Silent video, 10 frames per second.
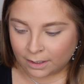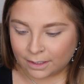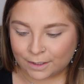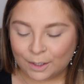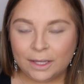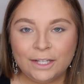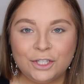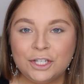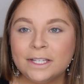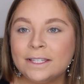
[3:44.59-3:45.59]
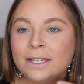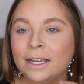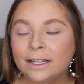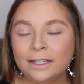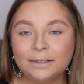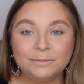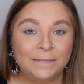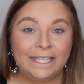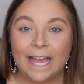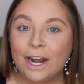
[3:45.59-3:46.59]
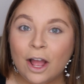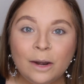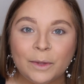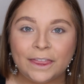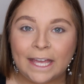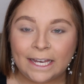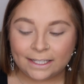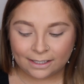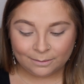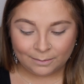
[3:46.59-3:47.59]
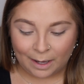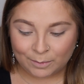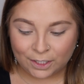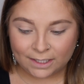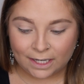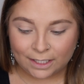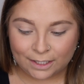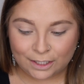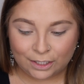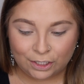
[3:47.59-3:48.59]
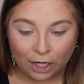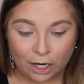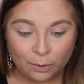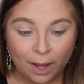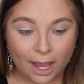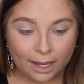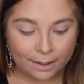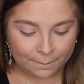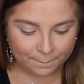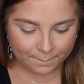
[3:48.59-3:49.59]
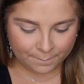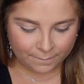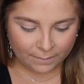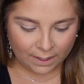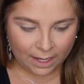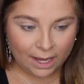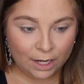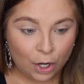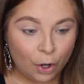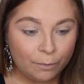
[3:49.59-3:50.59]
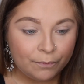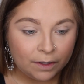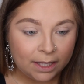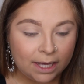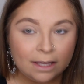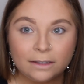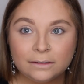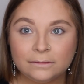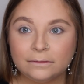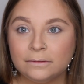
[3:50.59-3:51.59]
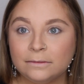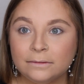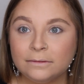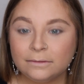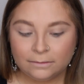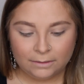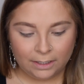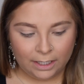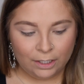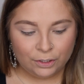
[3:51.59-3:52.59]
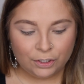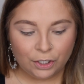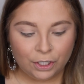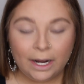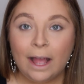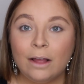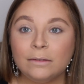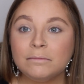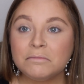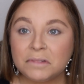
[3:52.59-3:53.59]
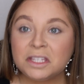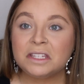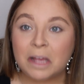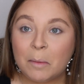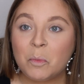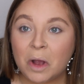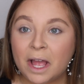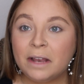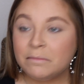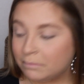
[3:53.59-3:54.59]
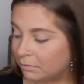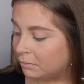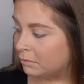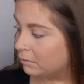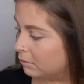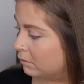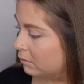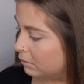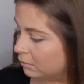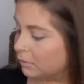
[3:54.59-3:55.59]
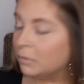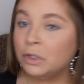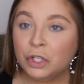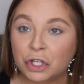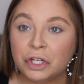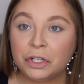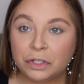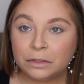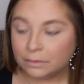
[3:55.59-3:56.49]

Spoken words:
So let's just get on with it. I'm just going to start away and hopefully it'll turn out somewhat good.